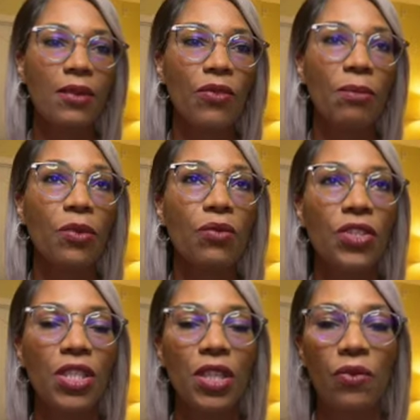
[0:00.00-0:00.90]
removed
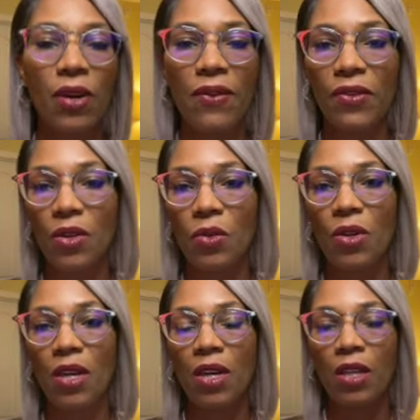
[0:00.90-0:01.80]
geographical
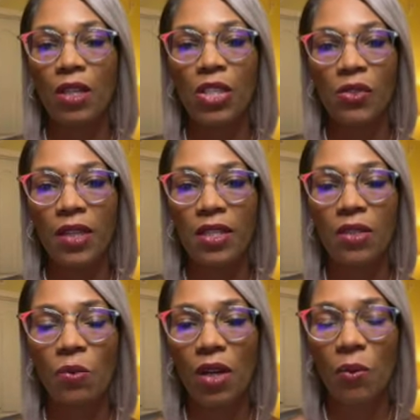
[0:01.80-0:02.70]
constraints to
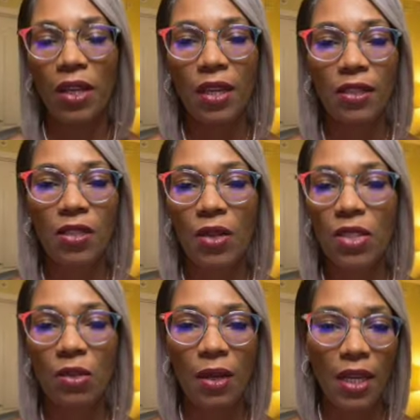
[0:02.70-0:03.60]
where we can talk
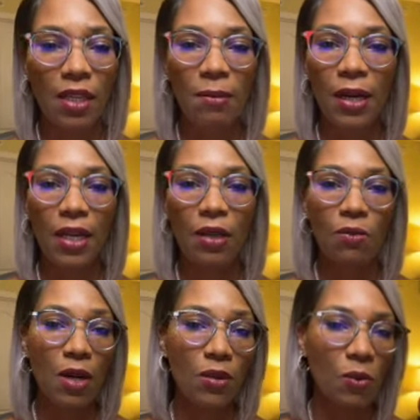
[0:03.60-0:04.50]
to anybody
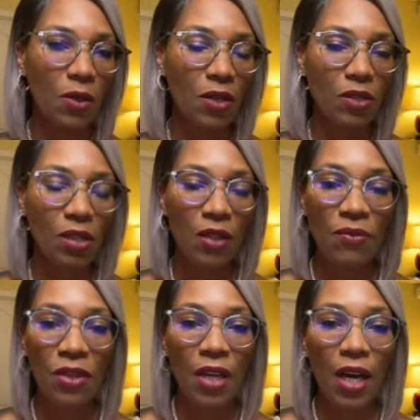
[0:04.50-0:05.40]
around the world,
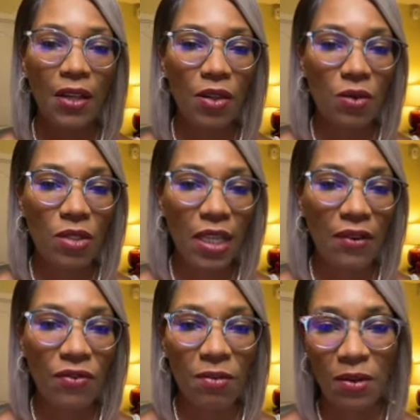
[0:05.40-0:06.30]
those that
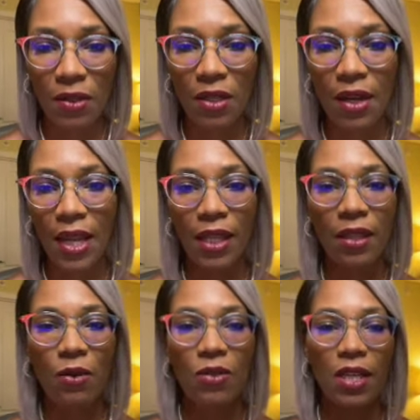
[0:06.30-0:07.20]
are familiar and
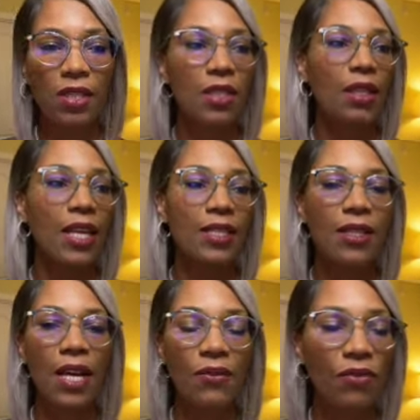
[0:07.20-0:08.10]
those that's
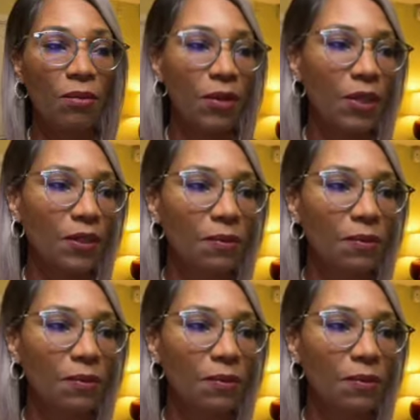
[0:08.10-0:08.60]
not familiar.